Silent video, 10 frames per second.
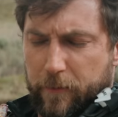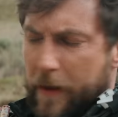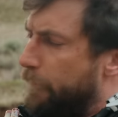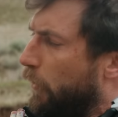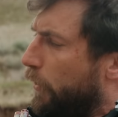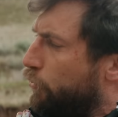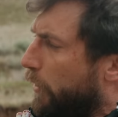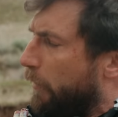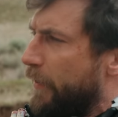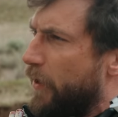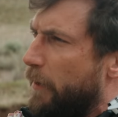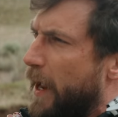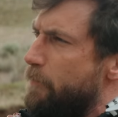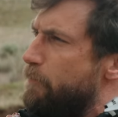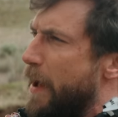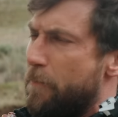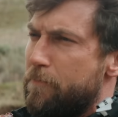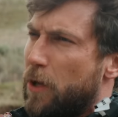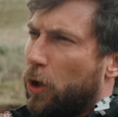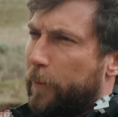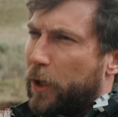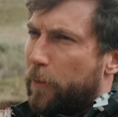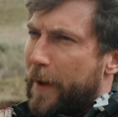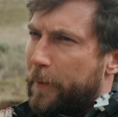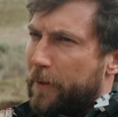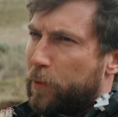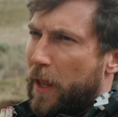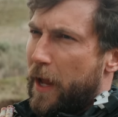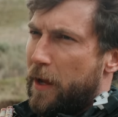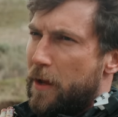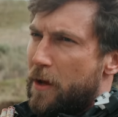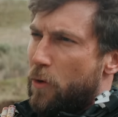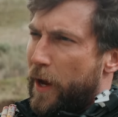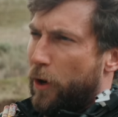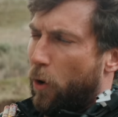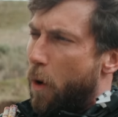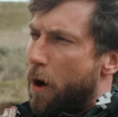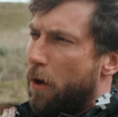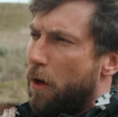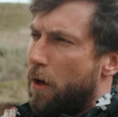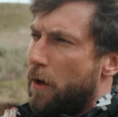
Okay, feeling the trigger right there. We got about a millimeter maybe of play. We hit our wall.